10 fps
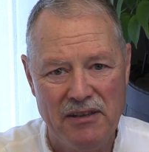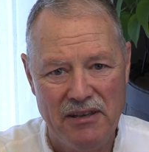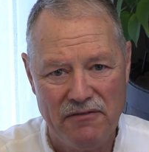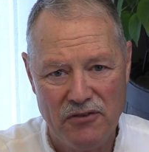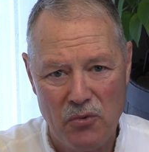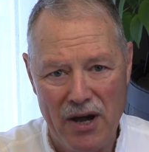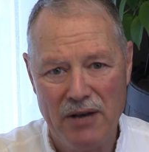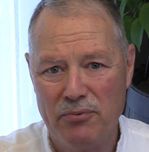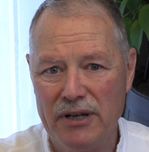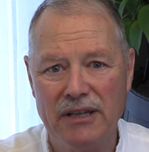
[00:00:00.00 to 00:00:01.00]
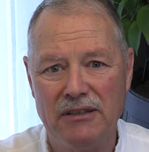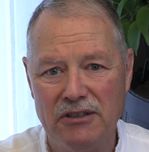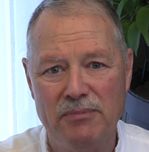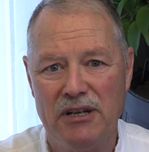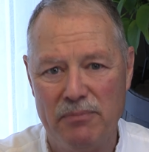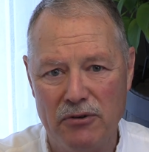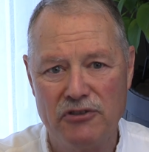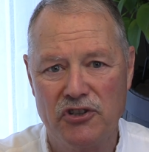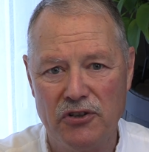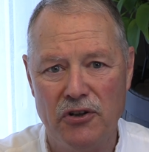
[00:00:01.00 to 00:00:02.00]
if you want to bring a little bit of
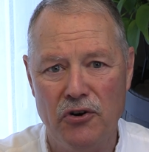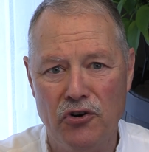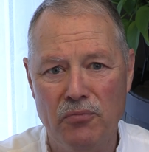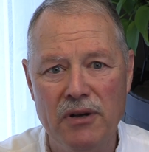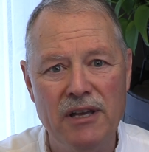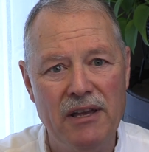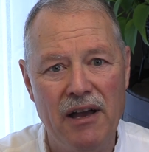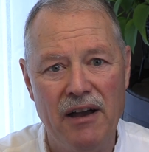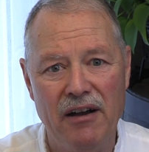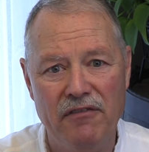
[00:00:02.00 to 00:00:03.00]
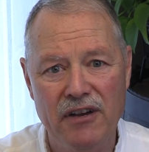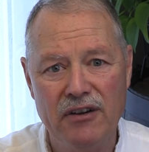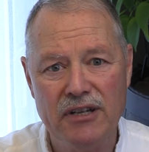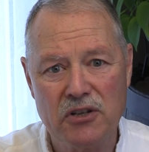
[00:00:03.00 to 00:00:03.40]
Portugal home, a very